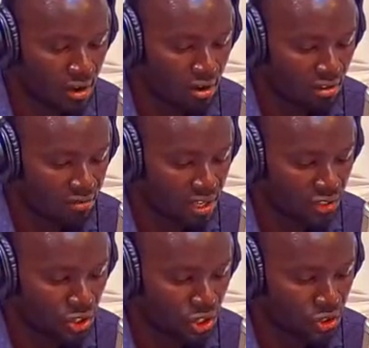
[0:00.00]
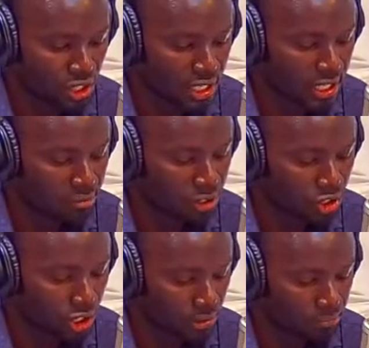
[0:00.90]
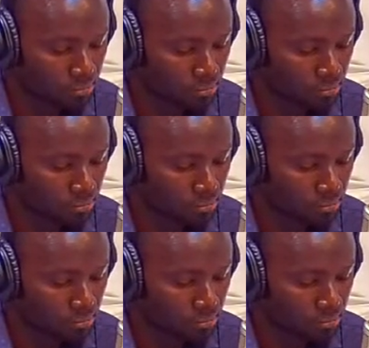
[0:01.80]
of their children and community.